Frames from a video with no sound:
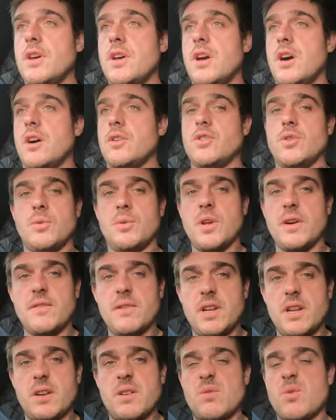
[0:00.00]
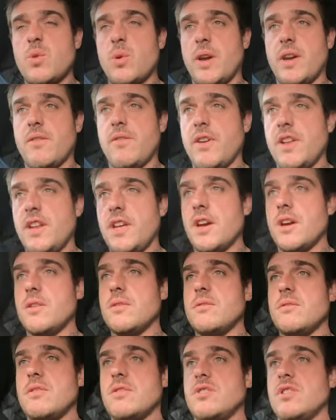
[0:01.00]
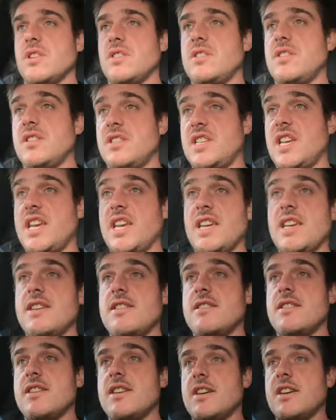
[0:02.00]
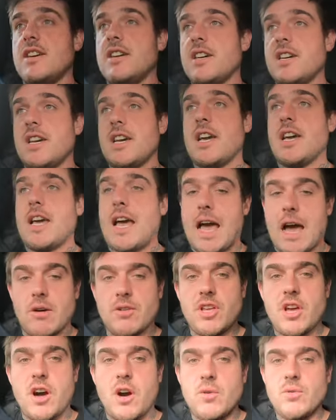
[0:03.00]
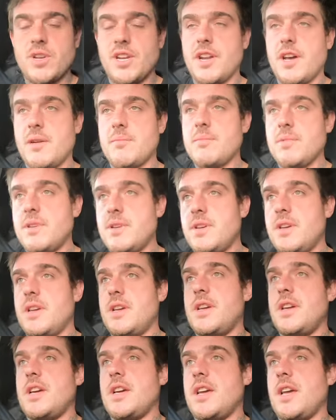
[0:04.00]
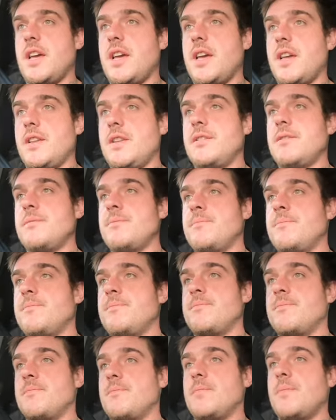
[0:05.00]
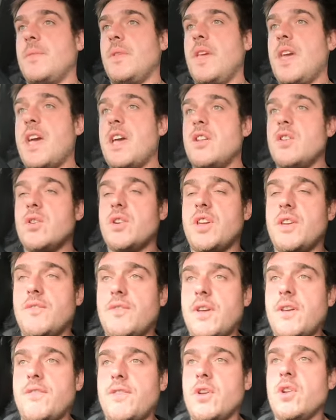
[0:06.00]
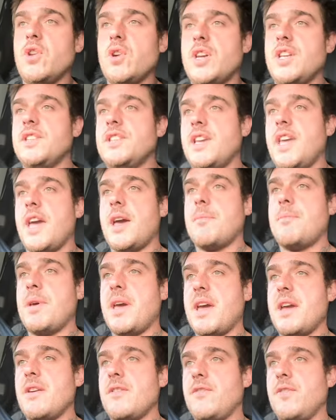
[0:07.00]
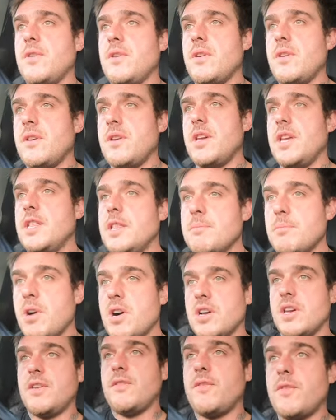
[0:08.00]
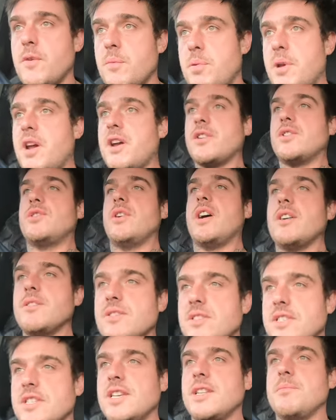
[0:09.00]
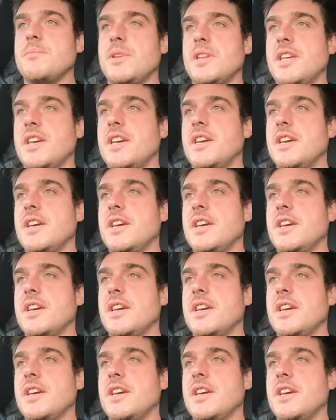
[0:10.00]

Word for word: I'll do another little quick video just to see how they're holding up. And yeah, look, if, if you're looking to get a pair, if you're in the market for a pair of trousers at the minute,